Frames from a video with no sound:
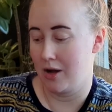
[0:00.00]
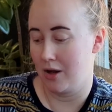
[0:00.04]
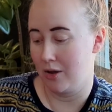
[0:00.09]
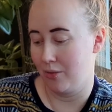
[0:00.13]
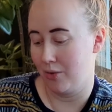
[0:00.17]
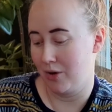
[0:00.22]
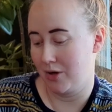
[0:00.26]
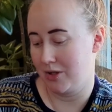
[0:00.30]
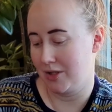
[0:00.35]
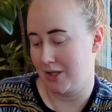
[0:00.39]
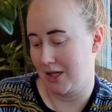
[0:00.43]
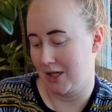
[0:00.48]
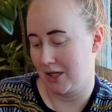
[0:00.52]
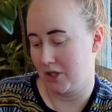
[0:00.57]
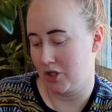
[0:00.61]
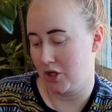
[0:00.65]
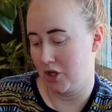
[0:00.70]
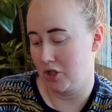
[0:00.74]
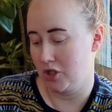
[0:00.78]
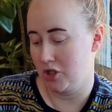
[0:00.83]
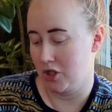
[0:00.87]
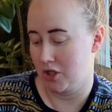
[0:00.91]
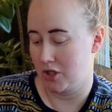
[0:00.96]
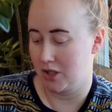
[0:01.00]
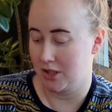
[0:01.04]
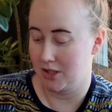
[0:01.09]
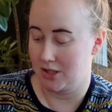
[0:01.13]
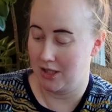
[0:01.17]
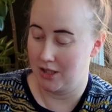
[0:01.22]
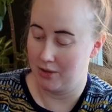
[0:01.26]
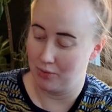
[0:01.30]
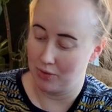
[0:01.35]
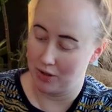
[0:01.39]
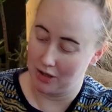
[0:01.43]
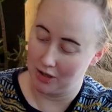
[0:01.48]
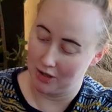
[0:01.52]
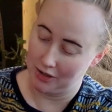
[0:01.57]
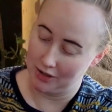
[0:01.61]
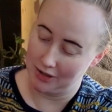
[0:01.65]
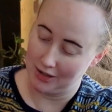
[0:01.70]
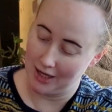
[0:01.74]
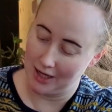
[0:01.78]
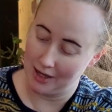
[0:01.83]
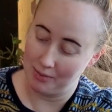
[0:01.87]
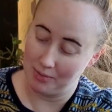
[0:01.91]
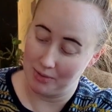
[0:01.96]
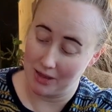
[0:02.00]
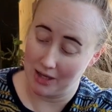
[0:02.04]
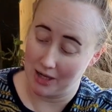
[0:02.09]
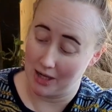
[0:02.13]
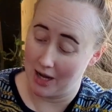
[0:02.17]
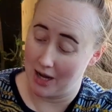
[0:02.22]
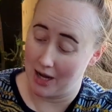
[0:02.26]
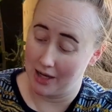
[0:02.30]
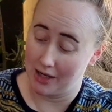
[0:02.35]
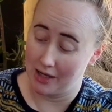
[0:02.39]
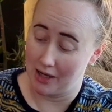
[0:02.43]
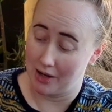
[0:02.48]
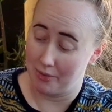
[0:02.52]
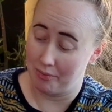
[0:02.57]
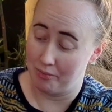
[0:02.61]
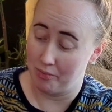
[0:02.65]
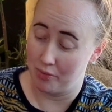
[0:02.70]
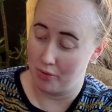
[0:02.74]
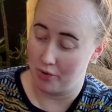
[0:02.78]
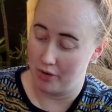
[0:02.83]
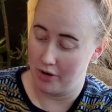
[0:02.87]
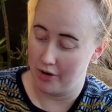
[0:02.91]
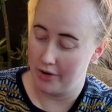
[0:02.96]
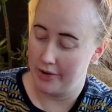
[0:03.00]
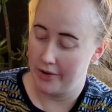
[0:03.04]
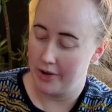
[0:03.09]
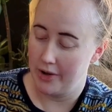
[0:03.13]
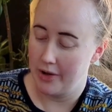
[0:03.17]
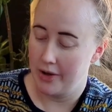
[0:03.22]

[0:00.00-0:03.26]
color work section just to see what it looked like, but then I got bored